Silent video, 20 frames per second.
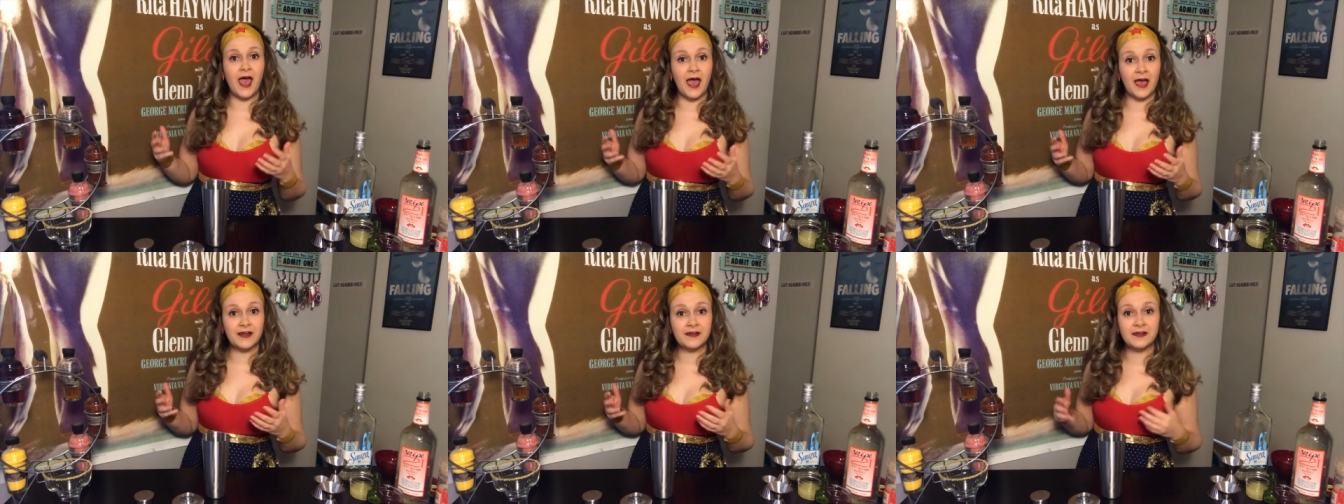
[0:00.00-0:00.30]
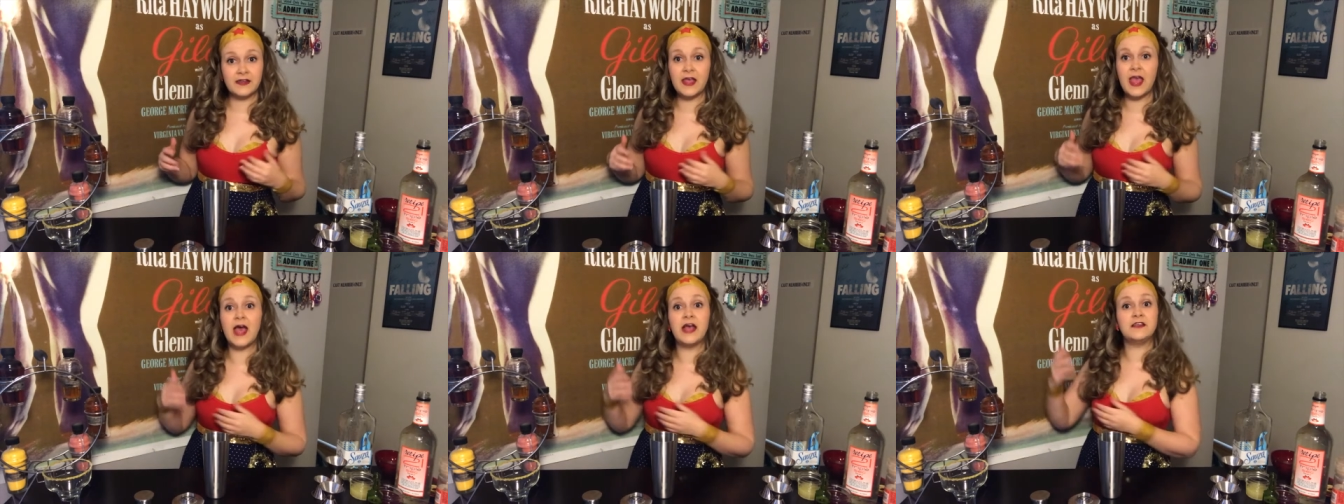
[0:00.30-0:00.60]

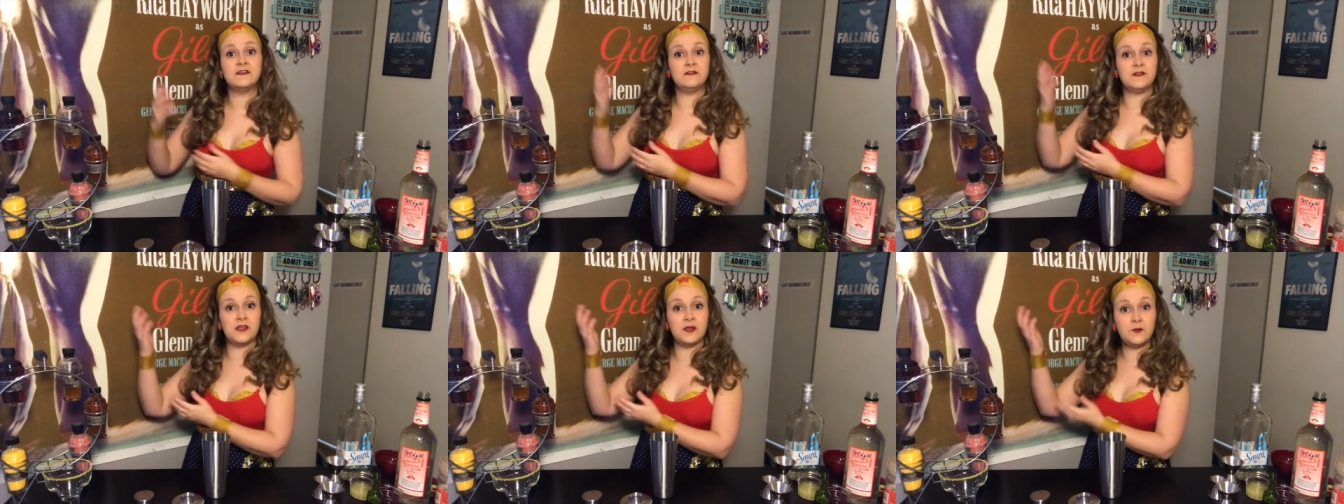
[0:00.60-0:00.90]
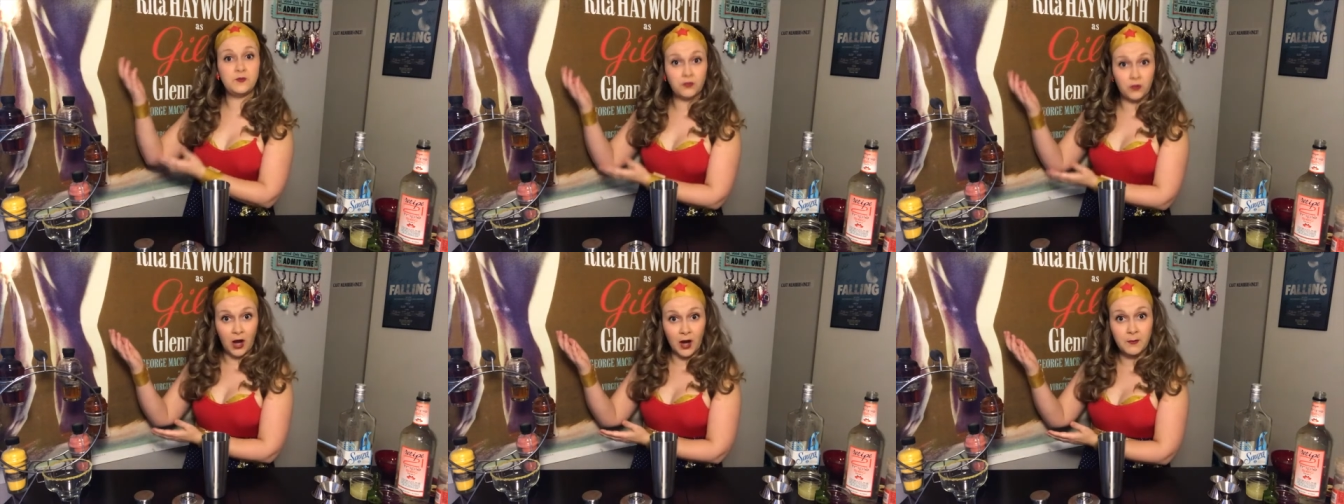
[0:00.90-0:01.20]
acting as the
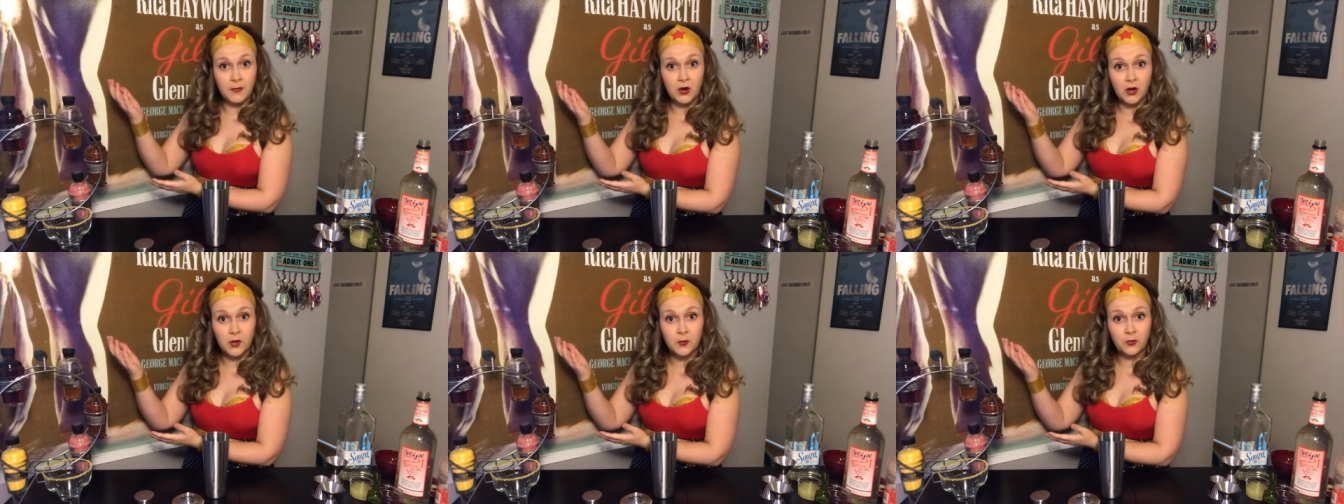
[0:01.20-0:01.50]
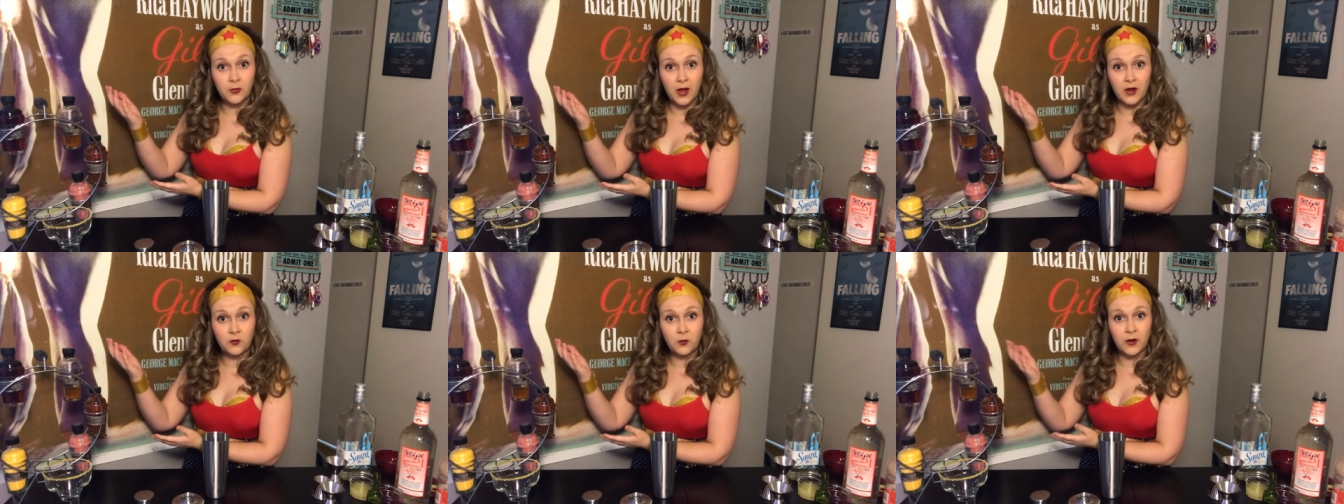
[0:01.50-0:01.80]
primary
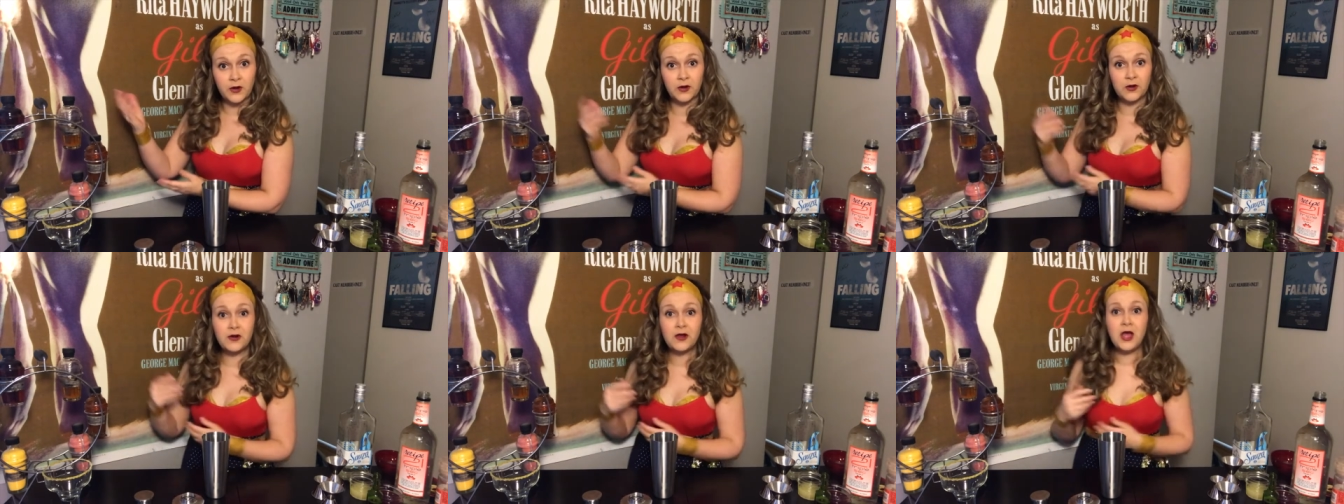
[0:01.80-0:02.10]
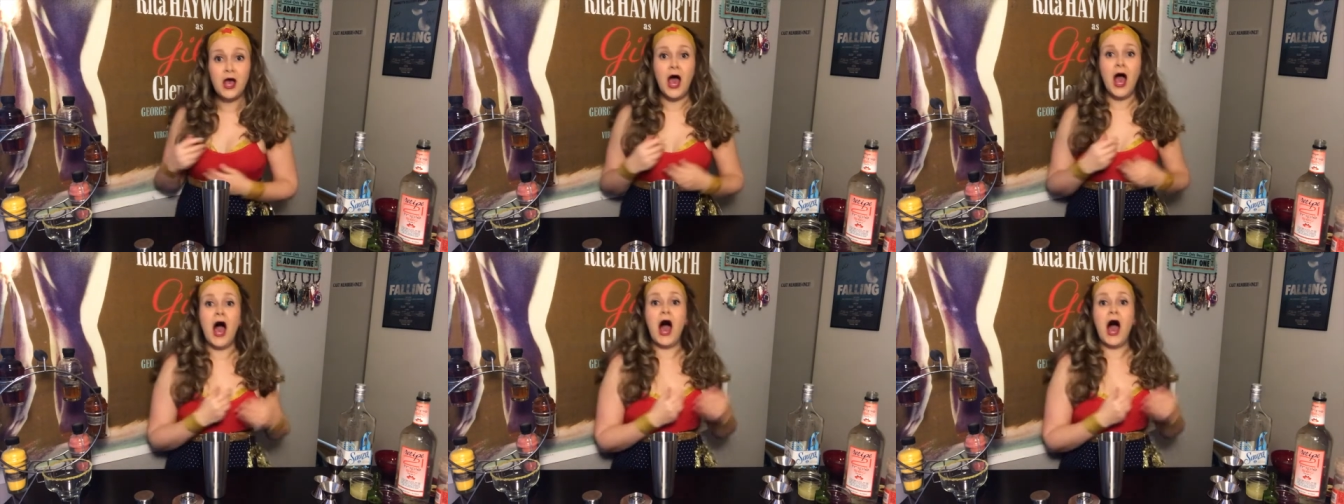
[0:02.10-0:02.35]
breadwinner,